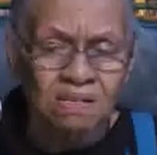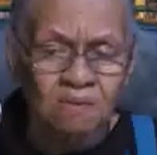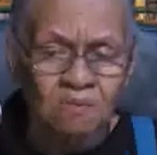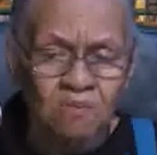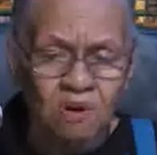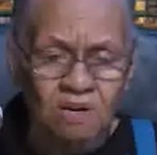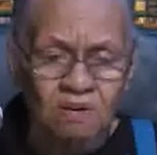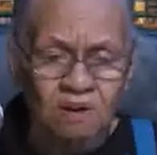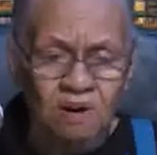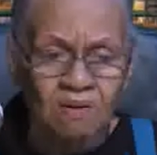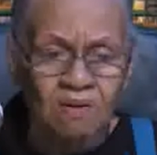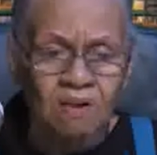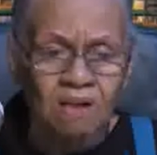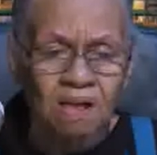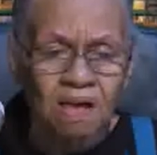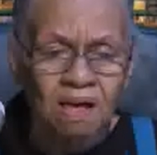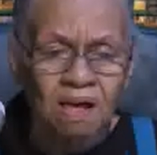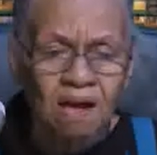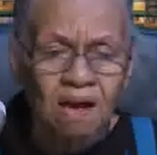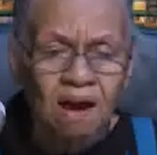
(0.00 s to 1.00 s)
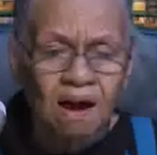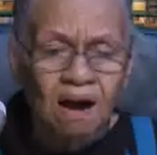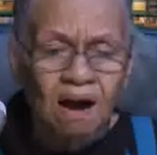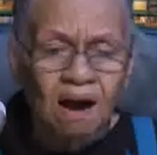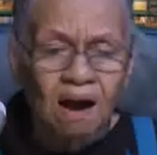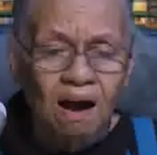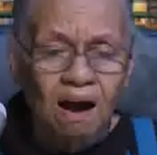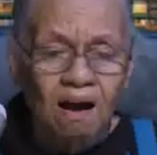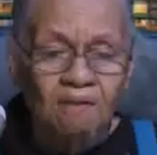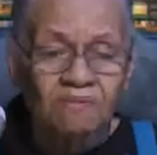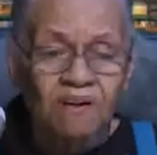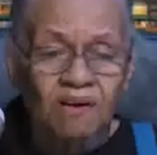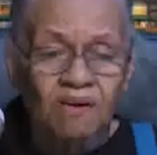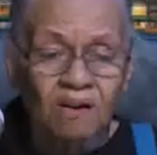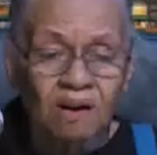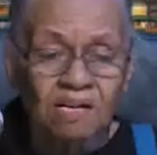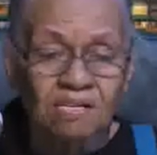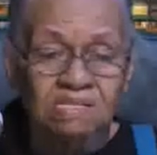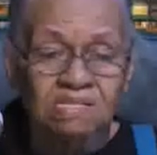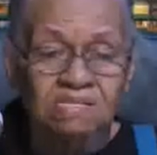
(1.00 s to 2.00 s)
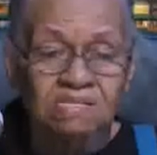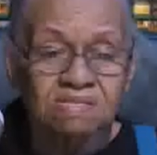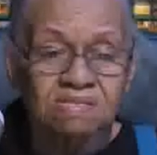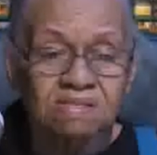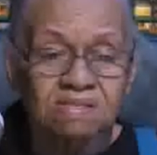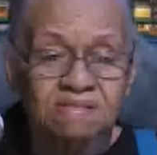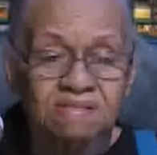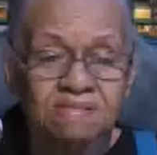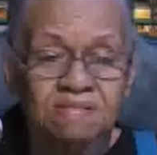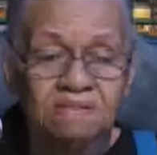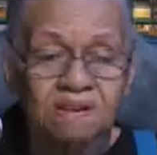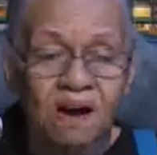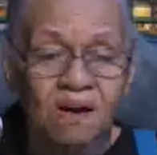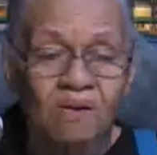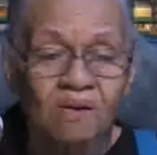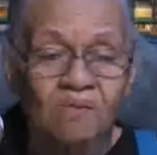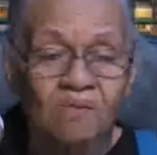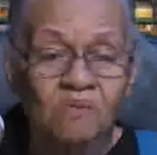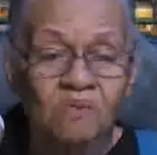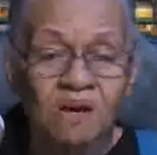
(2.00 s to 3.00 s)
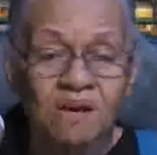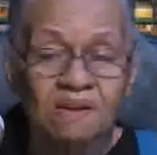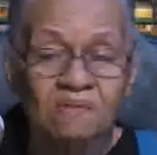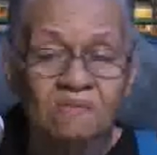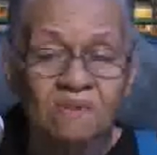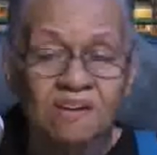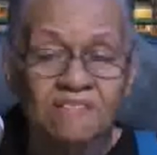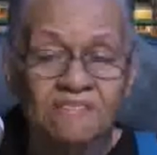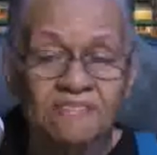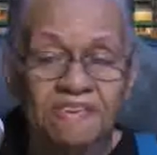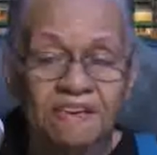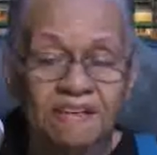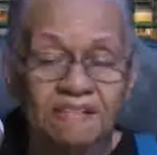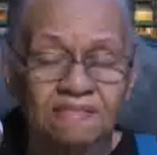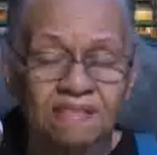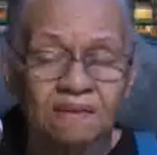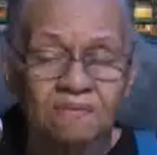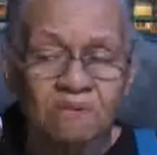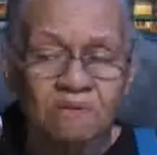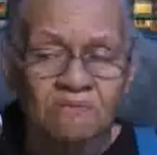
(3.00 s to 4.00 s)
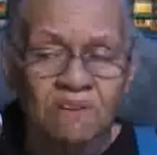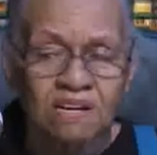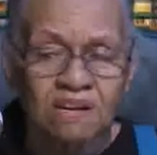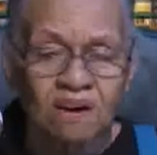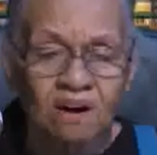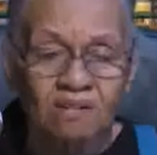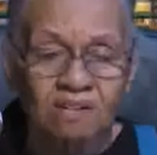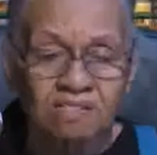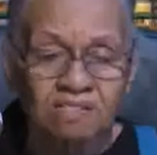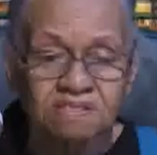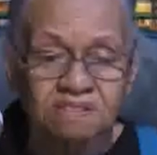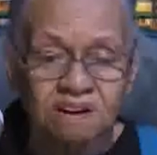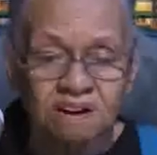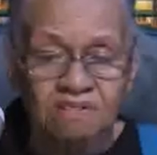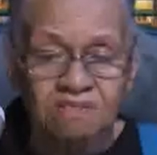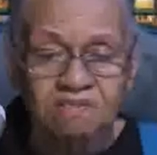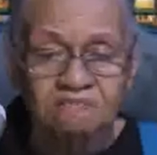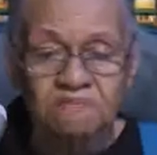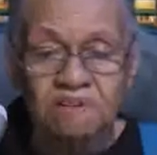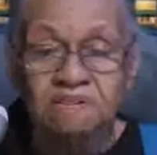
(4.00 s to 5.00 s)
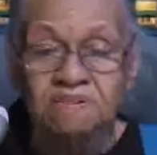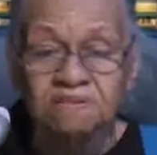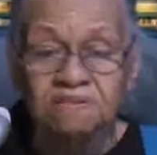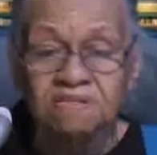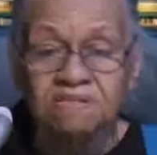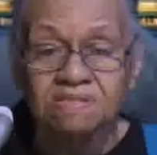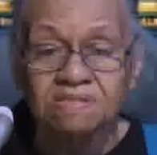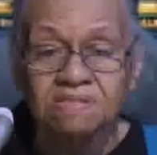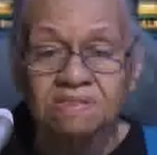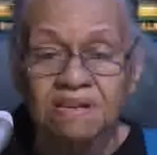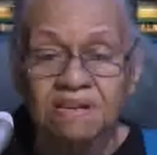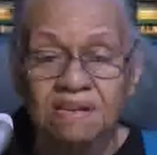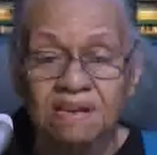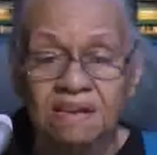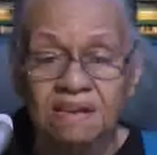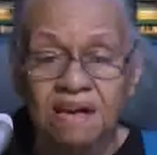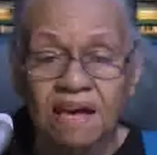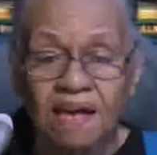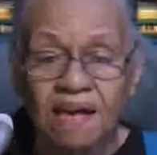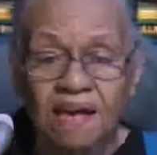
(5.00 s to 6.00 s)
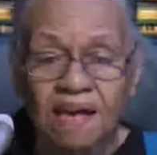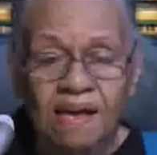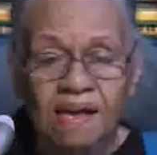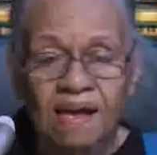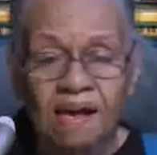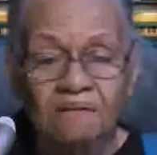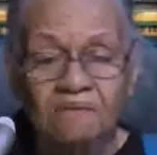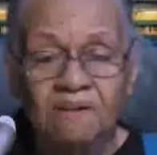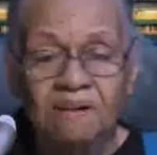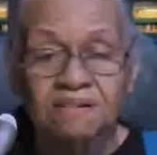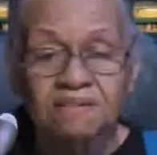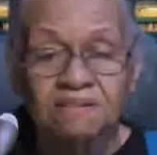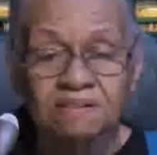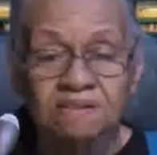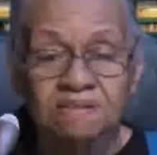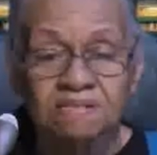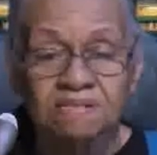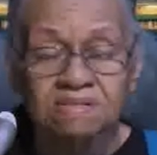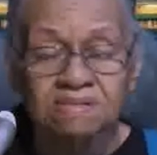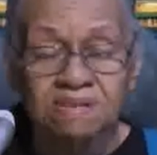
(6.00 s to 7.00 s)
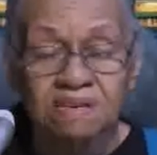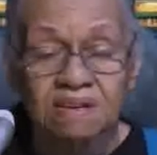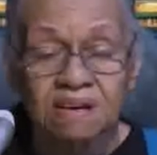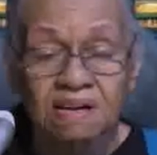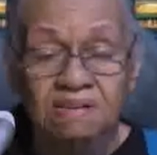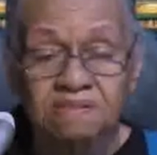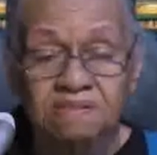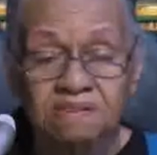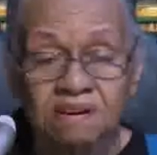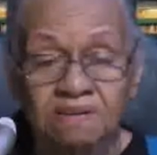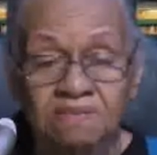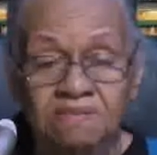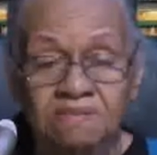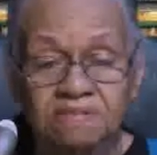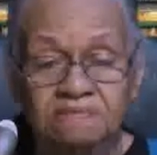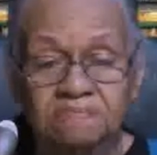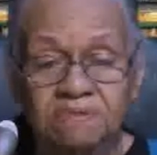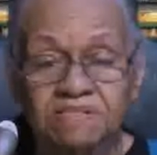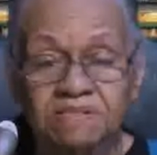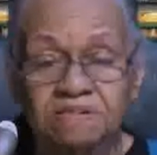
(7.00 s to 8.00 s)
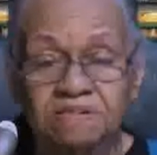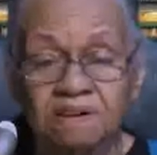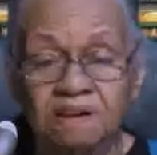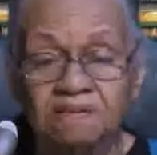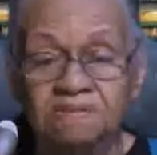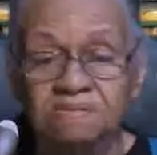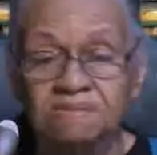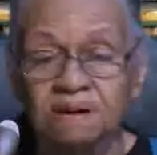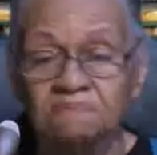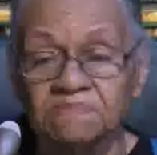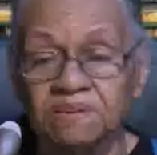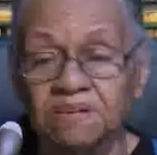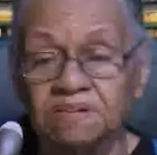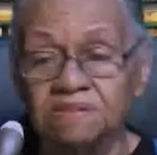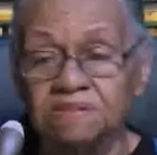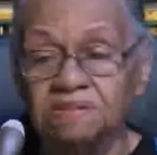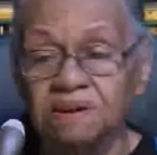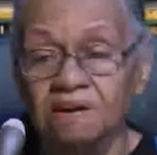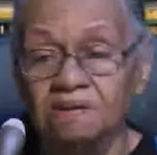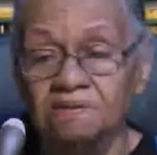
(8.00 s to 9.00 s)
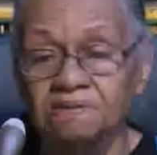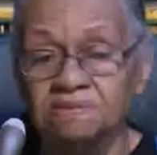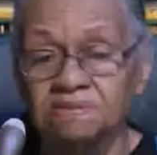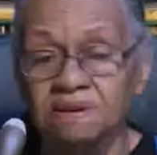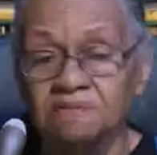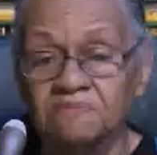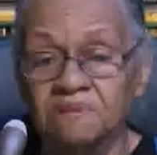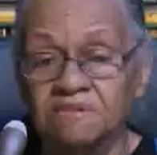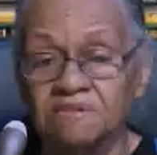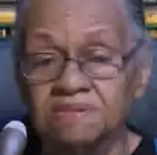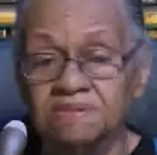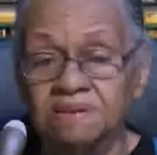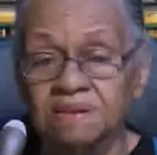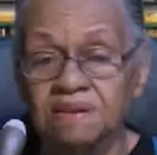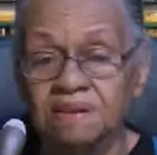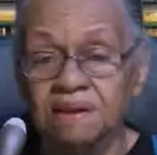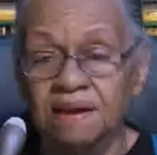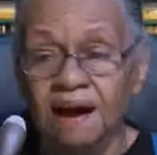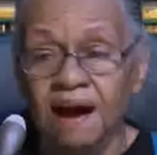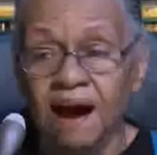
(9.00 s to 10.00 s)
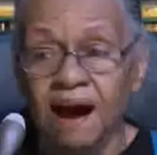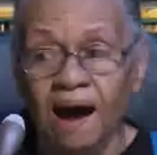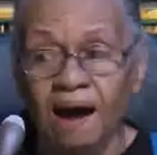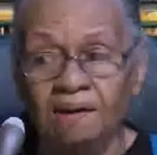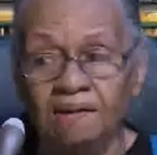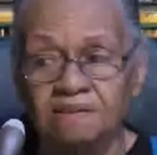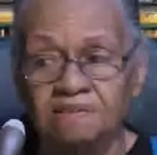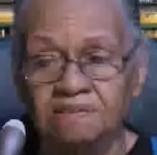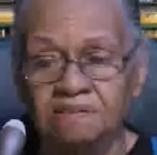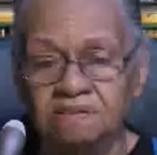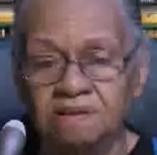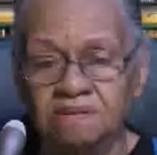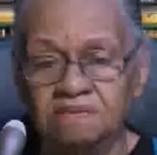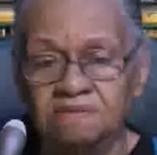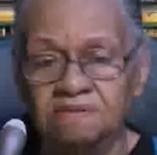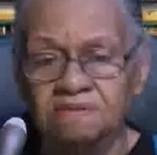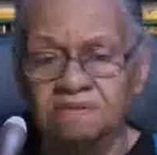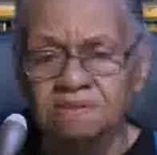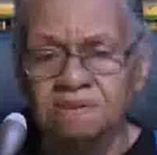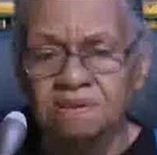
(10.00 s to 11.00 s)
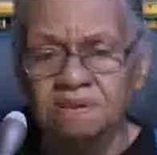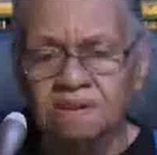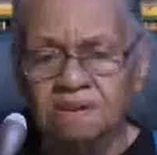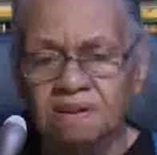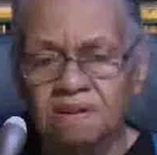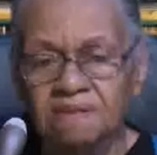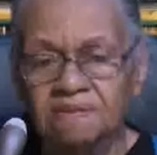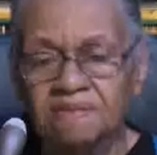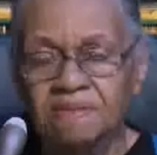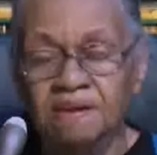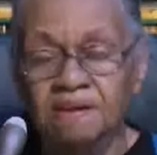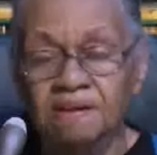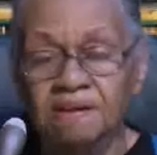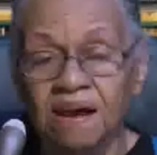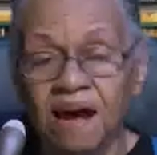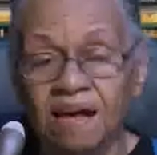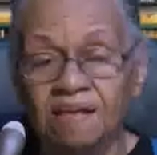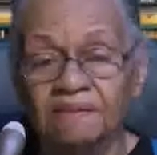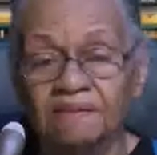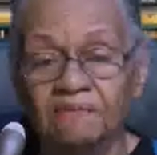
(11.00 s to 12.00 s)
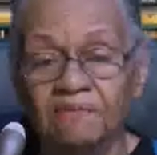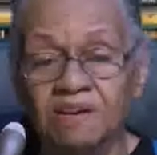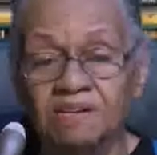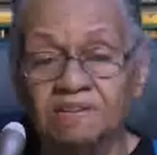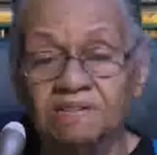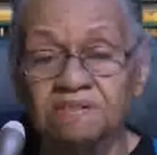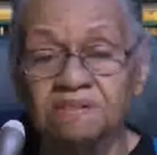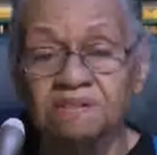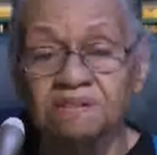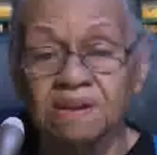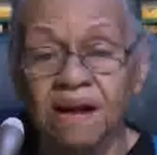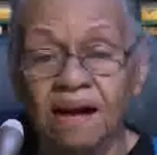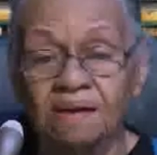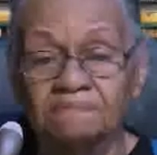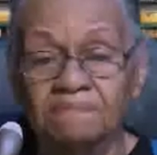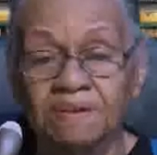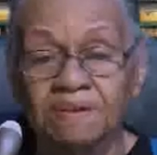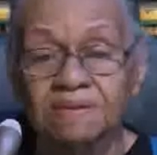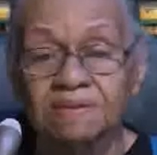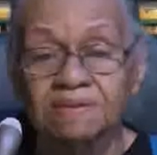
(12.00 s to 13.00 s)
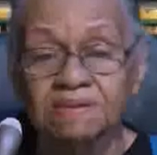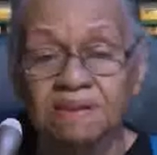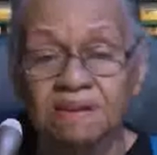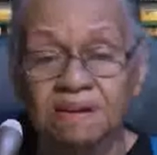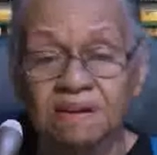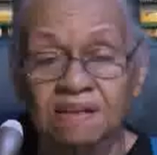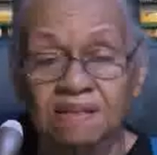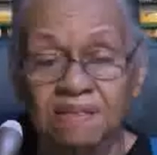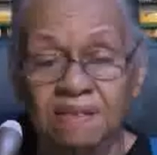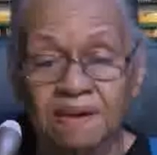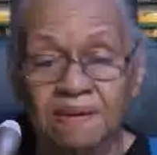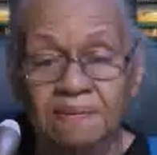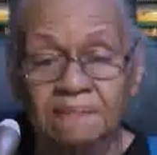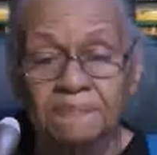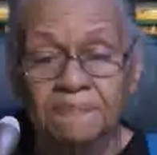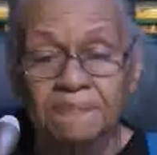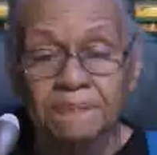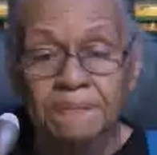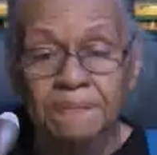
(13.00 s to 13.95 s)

the world of course, you know, we, we think that when we go to church, we should sing, and we should sing in church. But you know, some of the songs that we sing out of church, they're not, we should not be singing them.